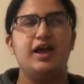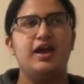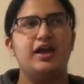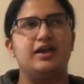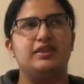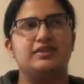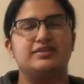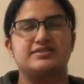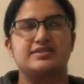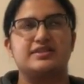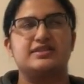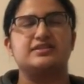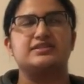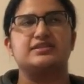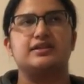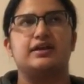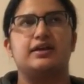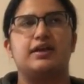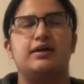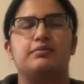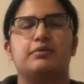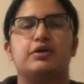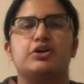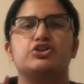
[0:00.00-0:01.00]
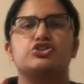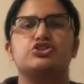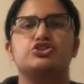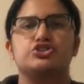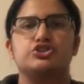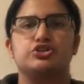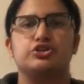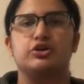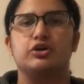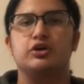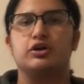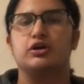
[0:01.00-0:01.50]
in the sense that I'm not
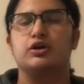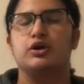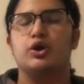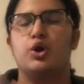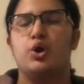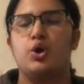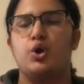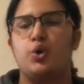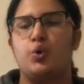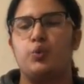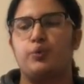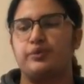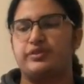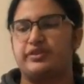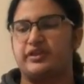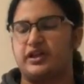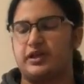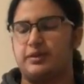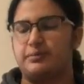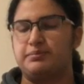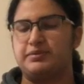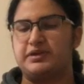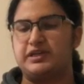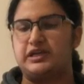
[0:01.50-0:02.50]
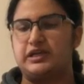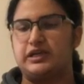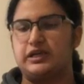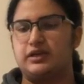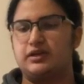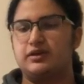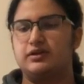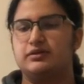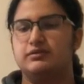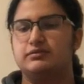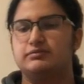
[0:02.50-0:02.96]
sure what the company